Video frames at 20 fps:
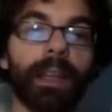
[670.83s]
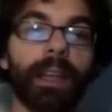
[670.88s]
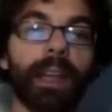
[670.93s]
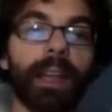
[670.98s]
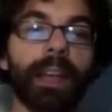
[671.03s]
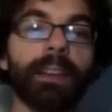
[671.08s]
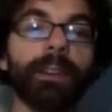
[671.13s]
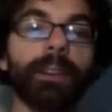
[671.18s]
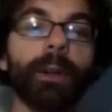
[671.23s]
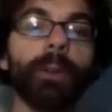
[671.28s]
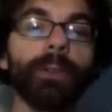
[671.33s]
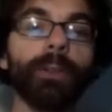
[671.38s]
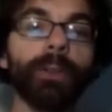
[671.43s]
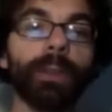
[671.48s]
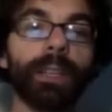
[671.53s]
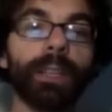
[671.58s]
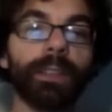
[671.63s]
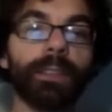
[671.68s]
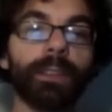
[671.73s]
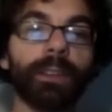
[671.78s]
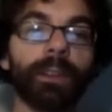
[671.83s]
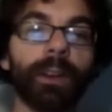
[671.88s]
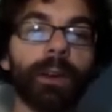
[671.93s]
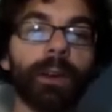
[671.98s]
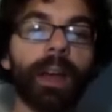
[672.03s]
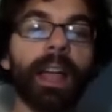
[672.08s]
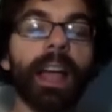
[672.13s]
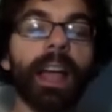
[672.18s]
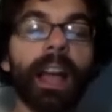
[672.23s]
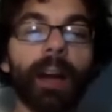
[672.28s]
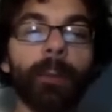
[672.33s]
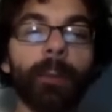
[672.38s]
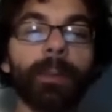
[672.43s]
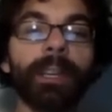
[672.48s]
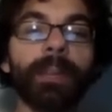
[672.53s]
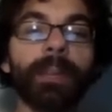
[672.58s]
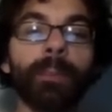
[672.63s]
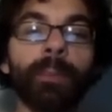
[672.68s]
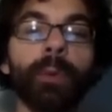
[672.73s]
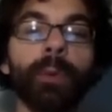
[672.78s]
and it also needs to know how
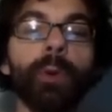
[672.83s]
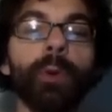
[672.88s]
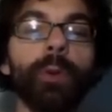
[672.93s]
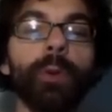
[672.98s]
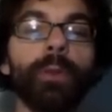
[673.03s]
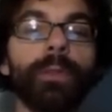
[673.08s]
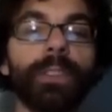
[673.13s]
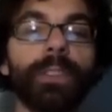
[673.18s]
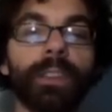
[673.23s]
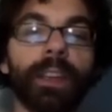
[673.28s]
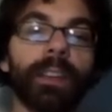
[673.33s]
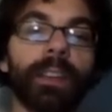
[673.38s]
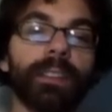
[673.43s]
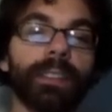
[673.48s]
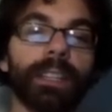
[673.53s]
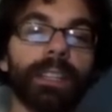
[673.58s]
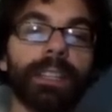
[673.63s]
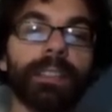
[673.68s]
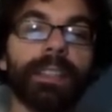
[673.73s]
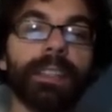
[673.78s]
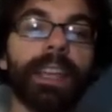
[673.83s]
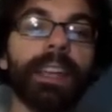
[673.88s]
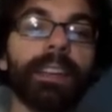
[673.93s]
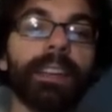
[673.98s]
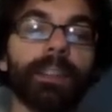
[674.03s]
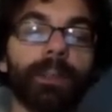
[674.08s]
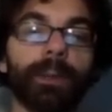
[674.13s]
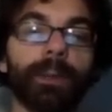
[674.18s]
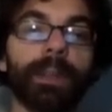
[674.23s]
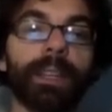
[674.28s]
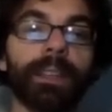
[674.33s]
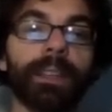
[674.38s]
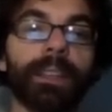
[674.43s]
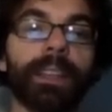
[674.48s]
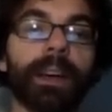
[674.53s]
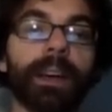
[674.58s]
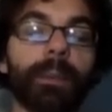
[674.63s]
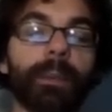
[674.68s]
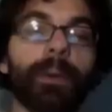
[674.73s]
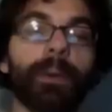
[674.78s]
many moves did it take to get to
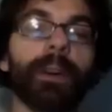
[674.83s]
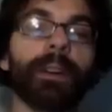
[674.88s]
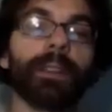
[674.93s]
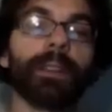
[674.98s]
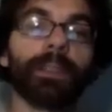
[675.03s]
that board.